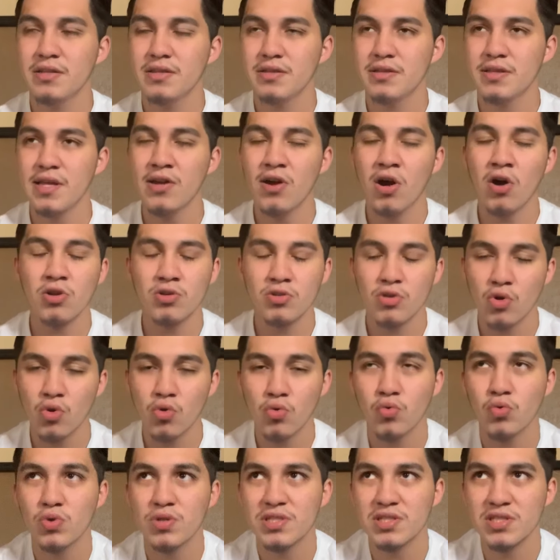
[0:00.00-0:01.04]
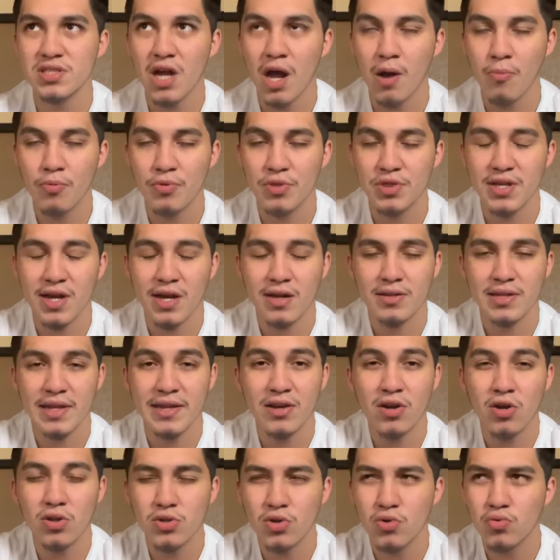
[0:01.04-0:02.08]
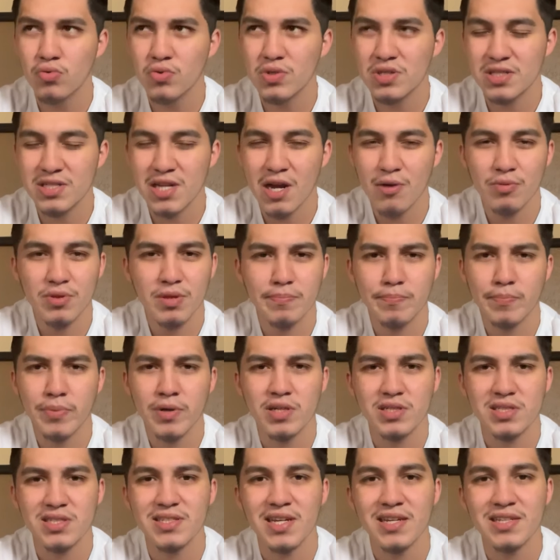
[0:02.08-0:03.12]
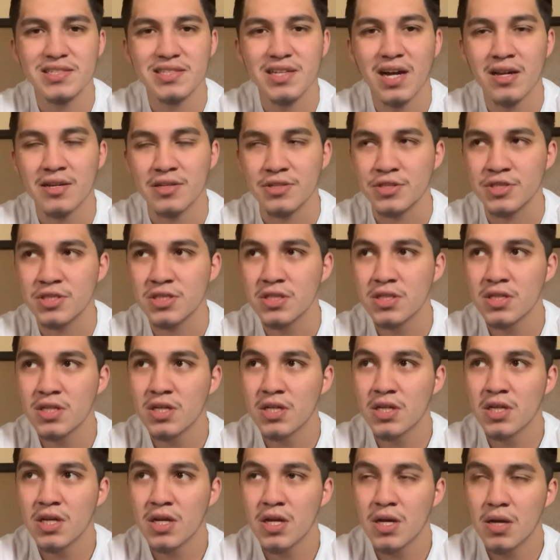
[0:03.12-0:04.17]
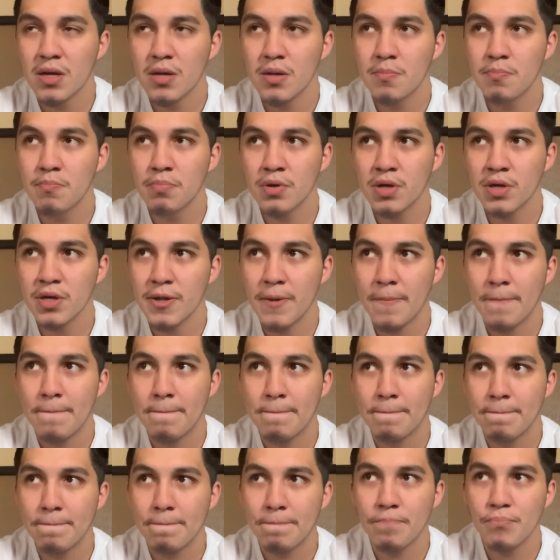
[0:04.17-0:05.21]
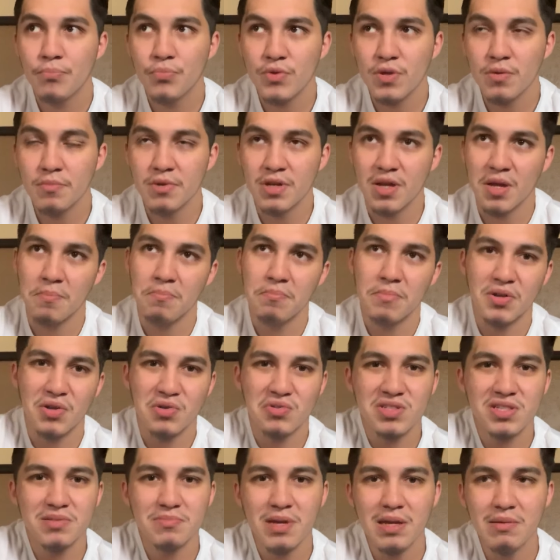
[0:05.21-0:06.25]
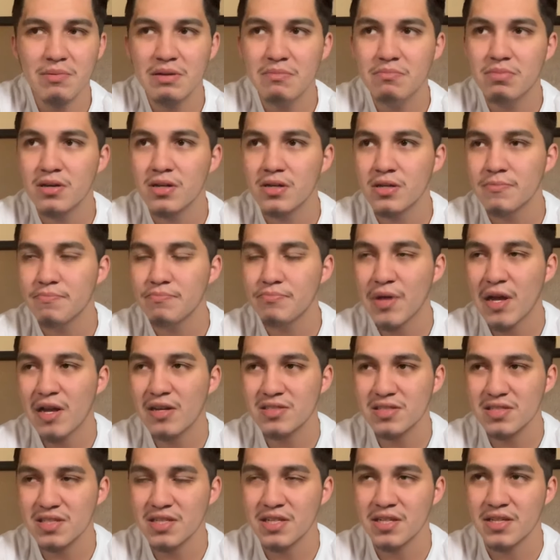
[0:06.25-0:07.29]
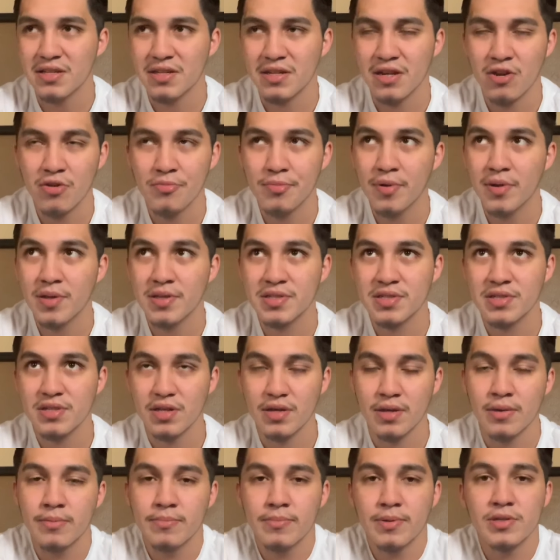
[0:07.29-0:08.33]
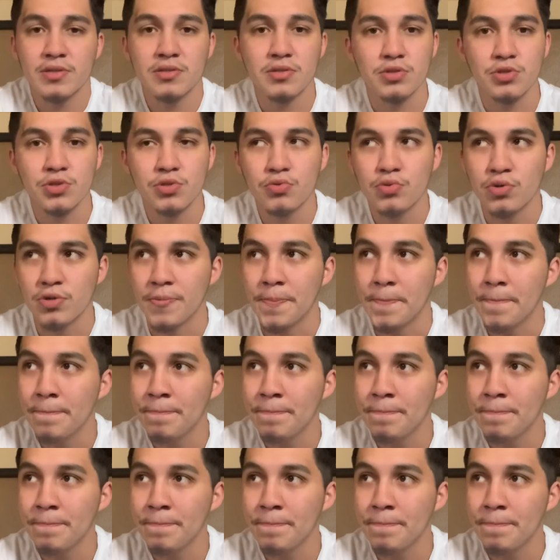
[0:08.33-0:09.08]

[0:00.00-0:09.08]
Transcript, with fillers: they all know who to stop with Gian- They all know who to stop with the Bucks, and that's Giannis. But I mean Middleton maybe, but that's it. And everybody's everybody's a shooter.